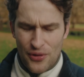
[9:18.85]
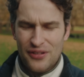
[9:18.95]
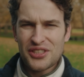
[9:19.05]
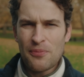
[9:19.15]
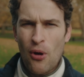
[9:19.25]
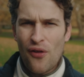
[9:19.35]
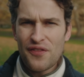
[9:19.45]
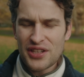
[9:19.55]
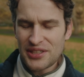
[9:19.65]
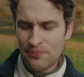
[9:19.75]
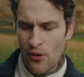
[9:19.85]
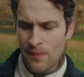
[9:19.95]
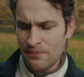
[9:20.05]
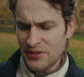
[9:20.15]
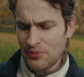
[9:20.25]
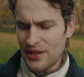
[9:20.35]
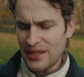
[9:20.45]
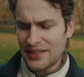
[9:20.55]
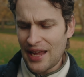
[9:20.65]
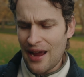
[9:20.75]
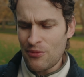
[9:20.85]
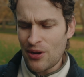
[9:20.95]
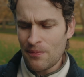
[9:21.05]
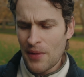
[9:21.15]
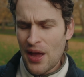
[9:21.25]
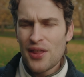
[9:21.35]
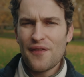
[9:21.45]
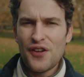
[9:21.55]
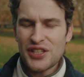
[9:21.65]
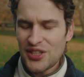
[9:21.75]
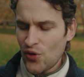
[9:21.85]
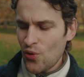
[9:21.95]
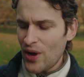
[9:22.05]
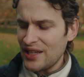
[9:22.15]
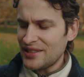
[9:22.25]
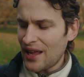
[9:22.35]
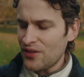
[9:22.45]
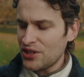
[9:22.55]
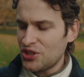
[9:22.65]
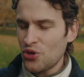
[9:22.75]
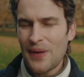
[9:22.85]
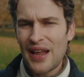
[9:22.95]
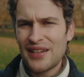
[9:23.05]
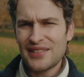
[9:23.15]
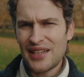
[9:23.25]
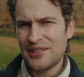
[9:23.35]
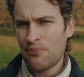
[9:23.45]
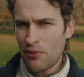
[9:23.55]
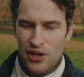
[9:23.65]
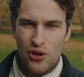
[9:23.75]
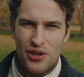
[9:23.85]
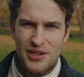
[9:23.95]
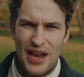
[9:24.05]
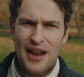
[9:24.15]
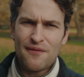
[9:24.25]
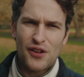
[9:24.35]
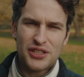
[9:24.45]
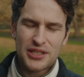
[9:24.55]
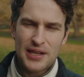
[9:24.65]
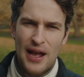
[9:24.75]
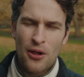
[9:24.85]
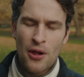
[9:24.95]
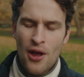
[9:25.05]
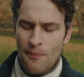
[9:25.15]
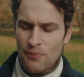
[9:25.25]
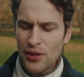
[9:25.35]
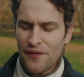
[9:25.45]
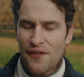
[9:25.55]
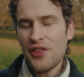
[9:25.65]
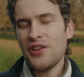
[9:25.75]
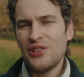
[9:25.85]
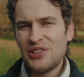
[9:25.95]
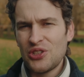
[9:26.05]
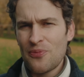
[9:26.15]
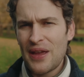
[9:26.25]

there are some obvious problems with this camera. The first of all is that the zoom lens is pretty good and versatile, but the further you zoom